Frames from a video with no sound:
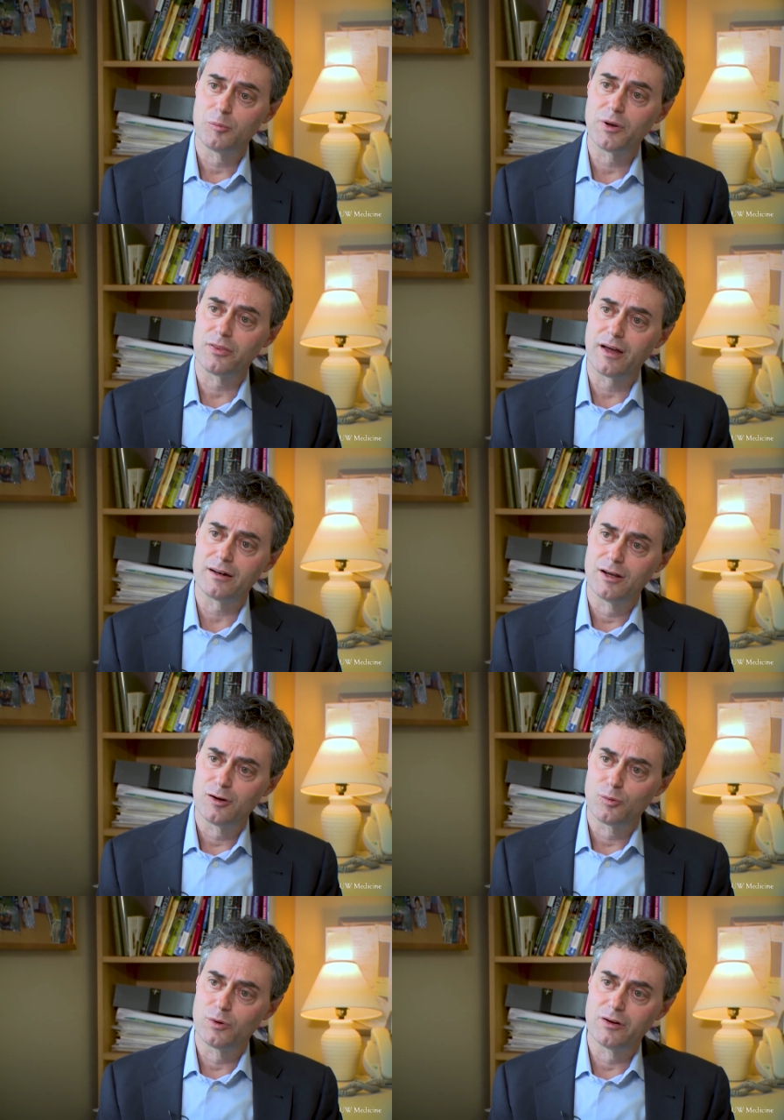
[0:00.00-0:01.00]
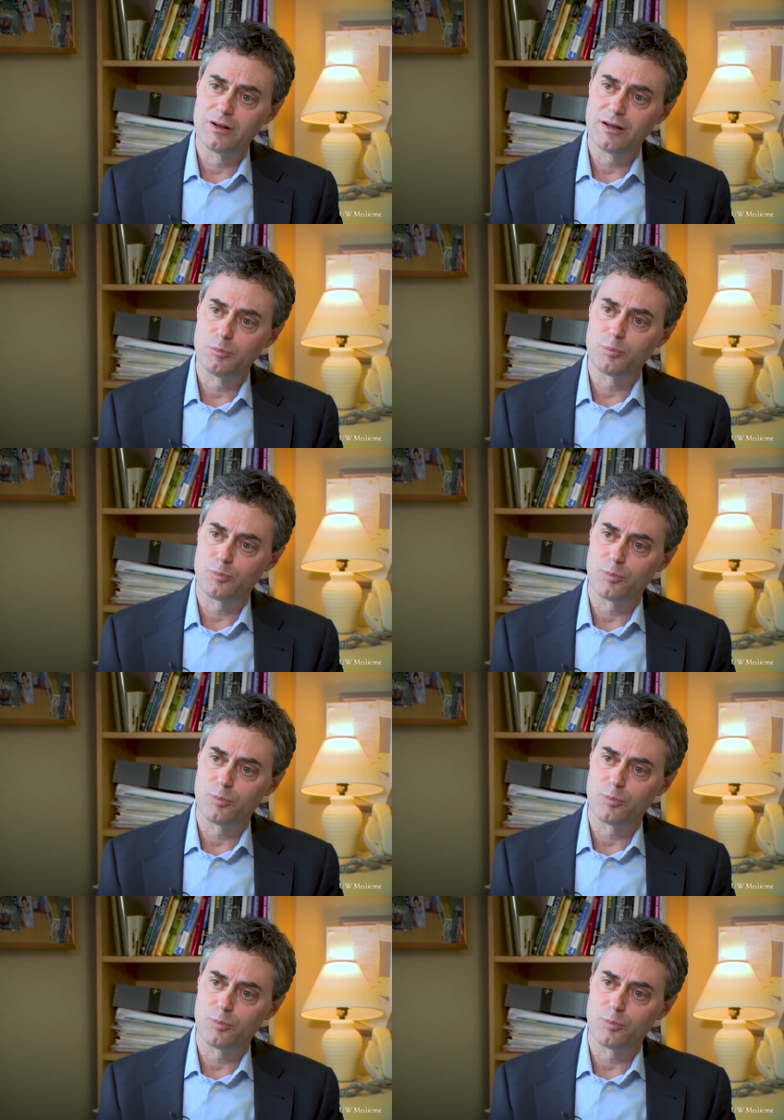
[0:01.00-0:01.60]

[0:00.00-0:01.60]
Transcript: but that really